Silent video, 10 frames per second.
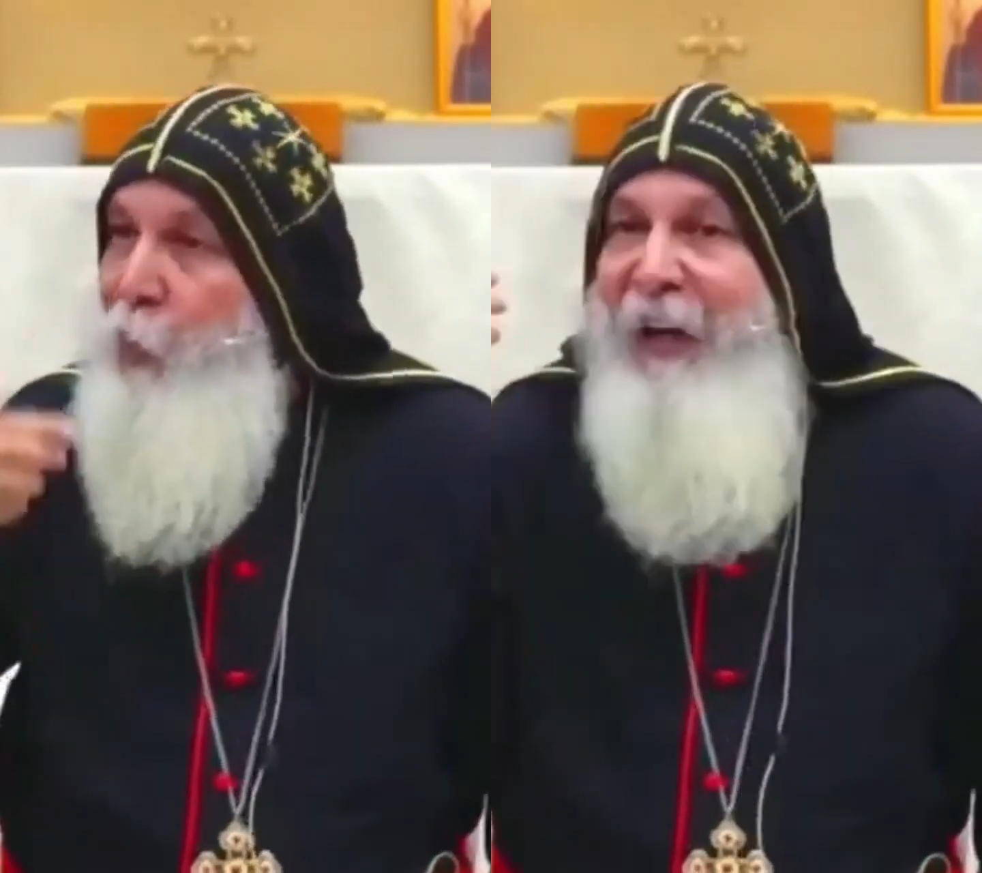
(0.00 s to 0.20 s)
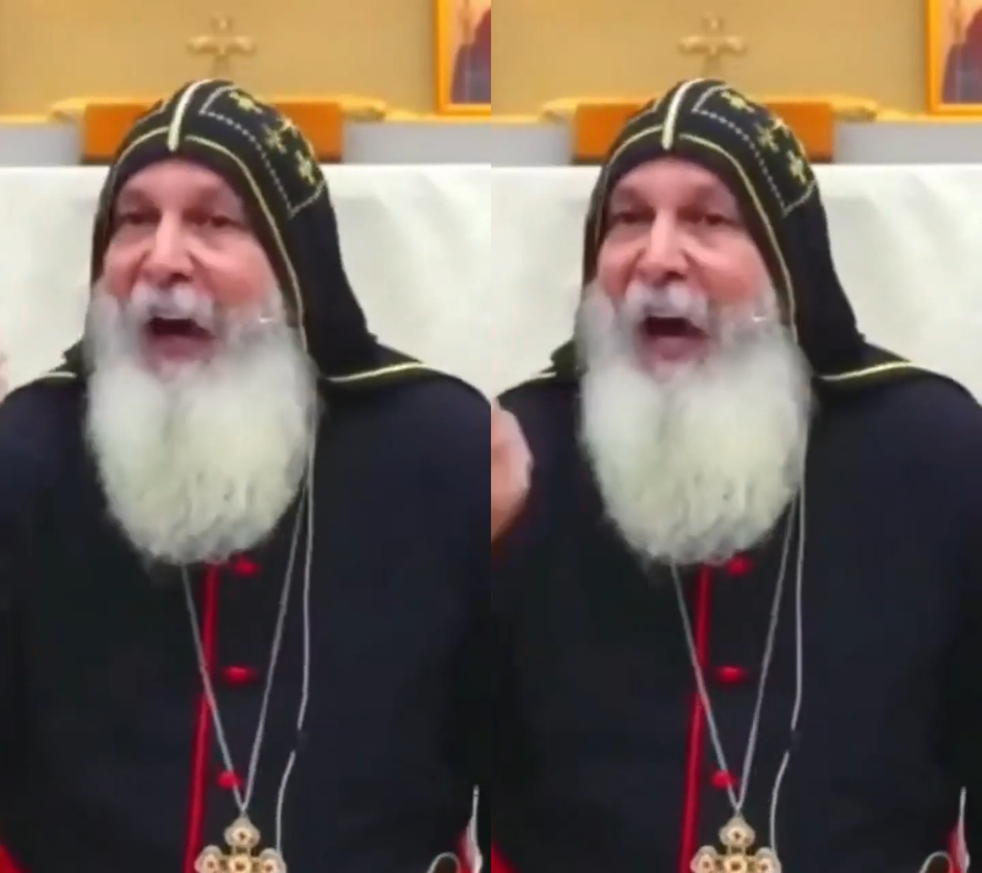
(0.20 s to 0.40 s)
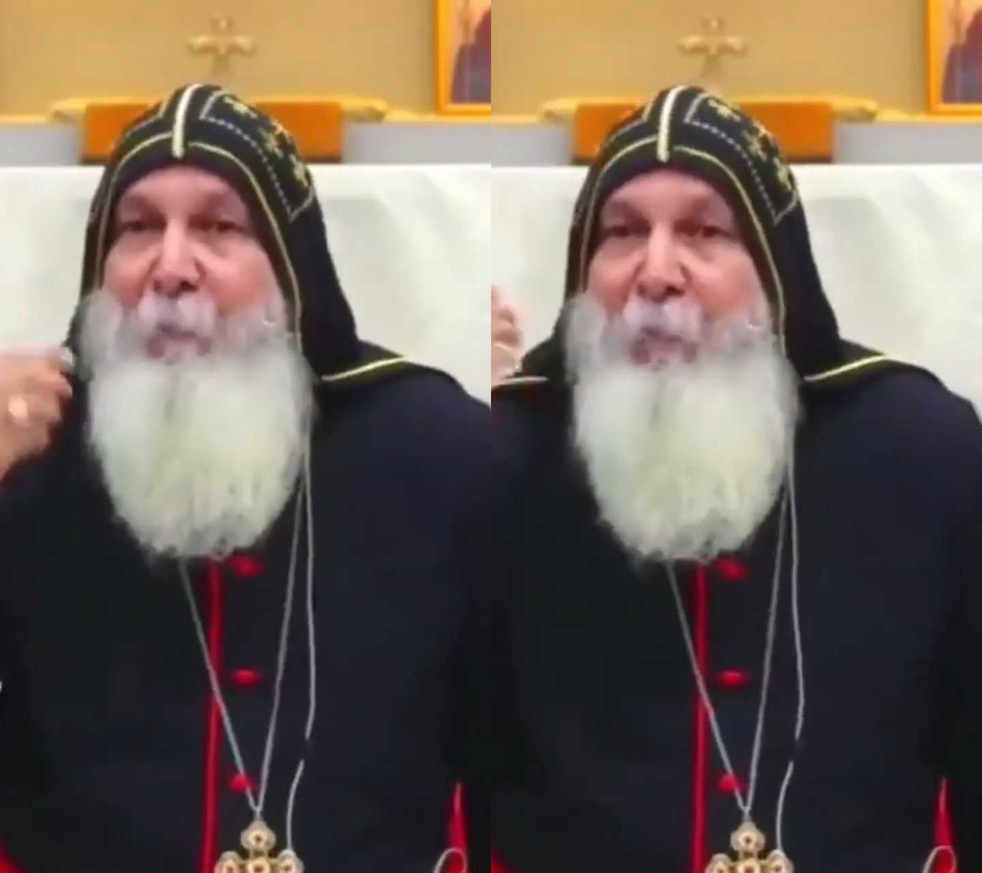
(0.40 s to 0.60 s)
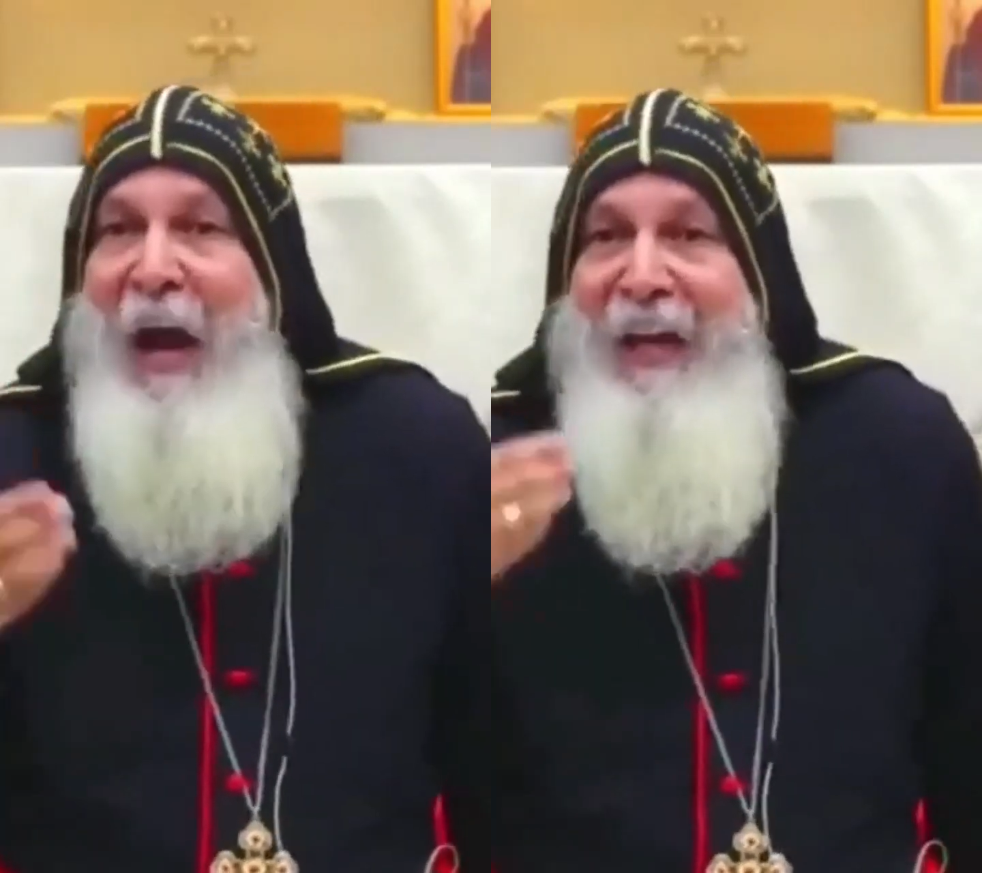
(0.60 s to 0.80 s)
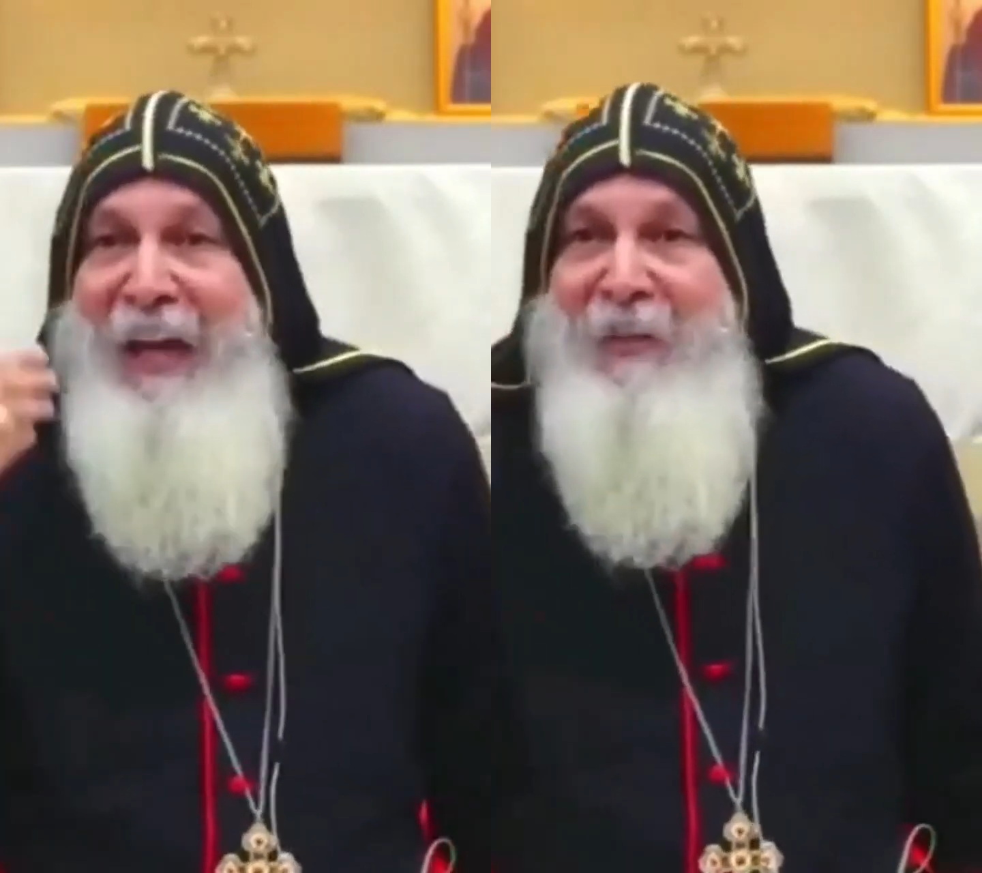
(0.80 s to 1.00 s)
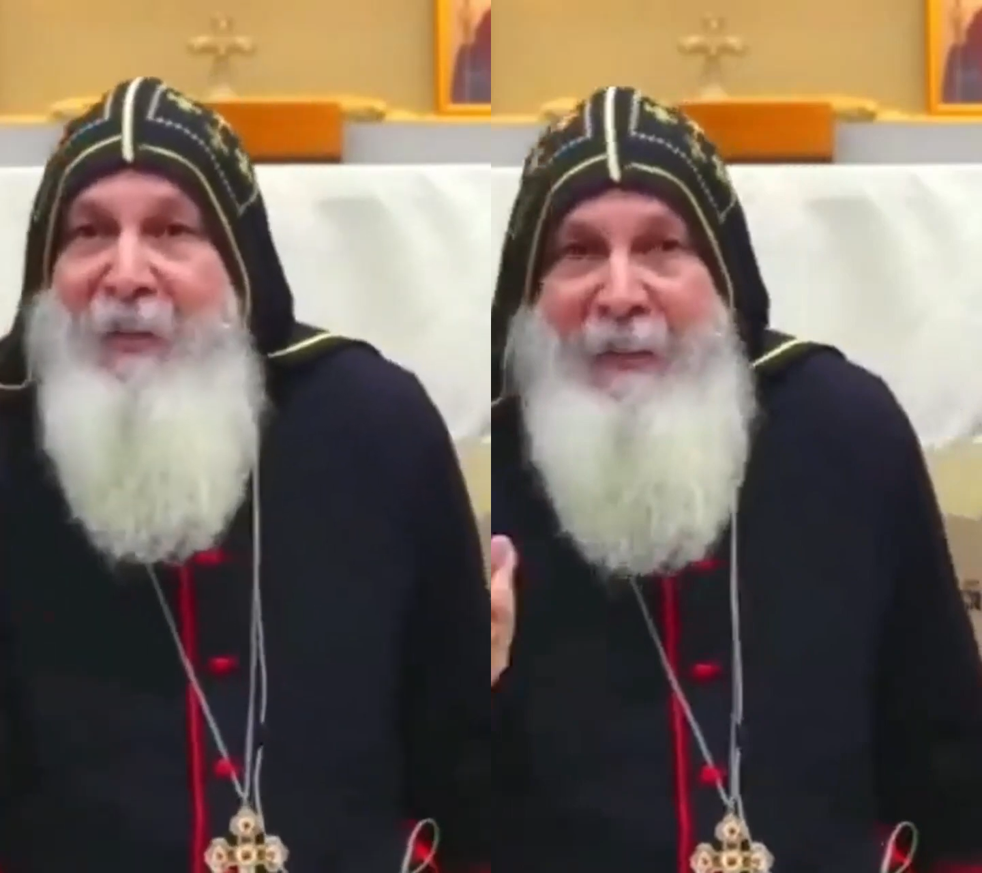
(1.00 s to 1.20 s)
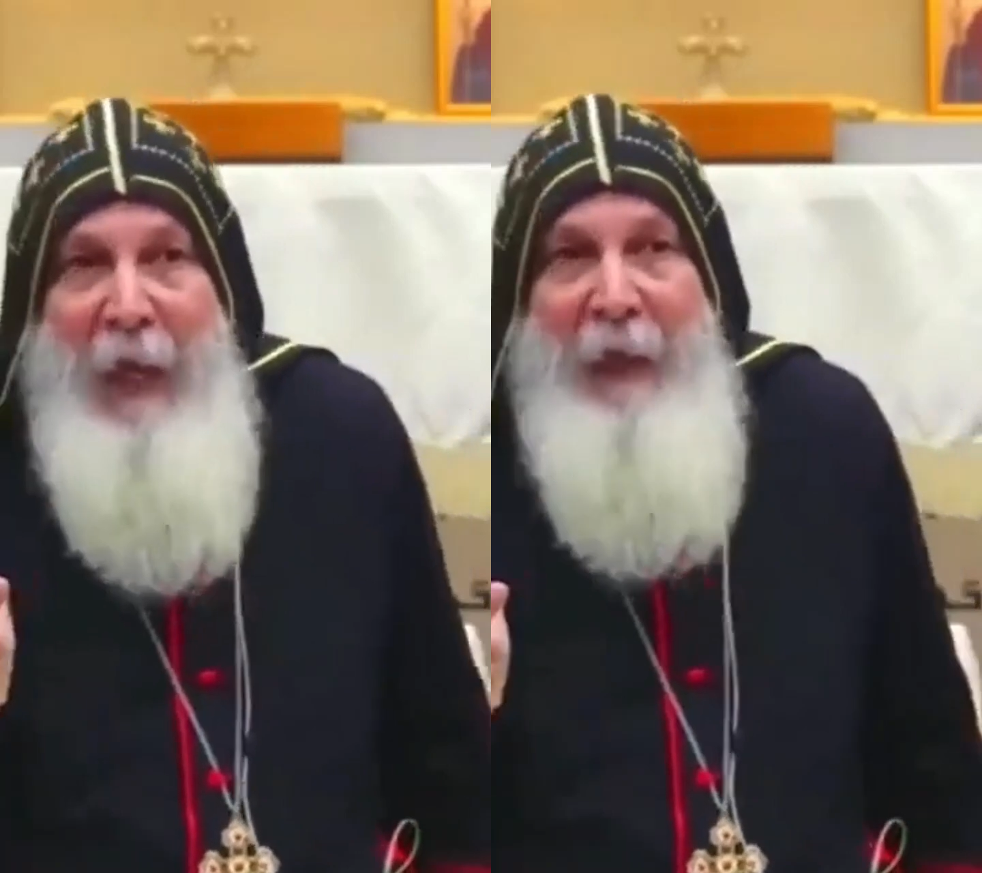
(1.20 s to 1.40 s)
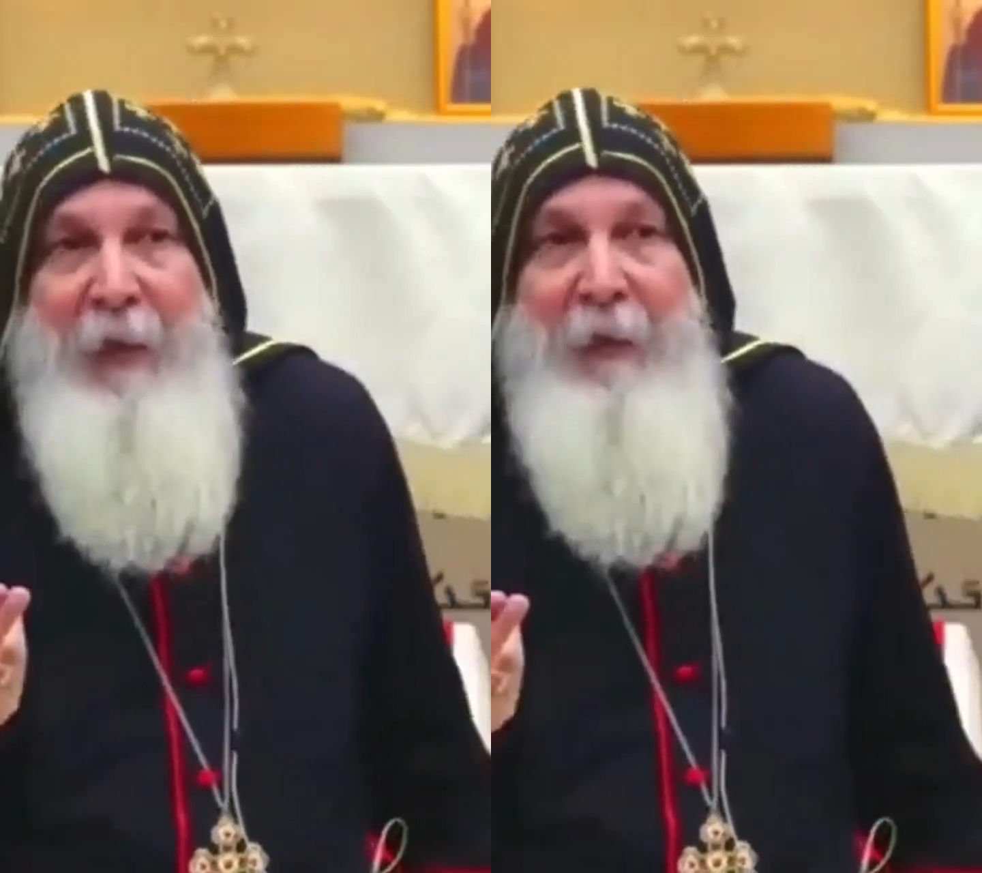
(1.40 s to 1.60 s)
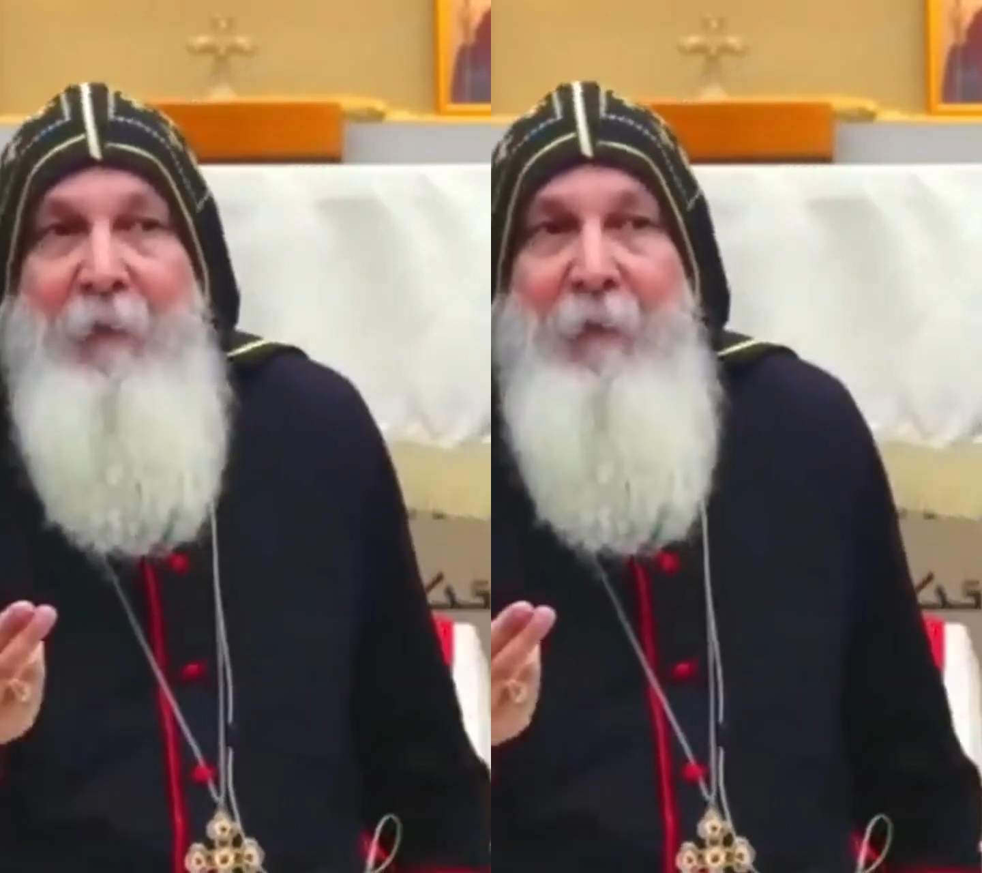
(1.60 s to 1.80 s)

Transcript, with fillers: we are buying and selling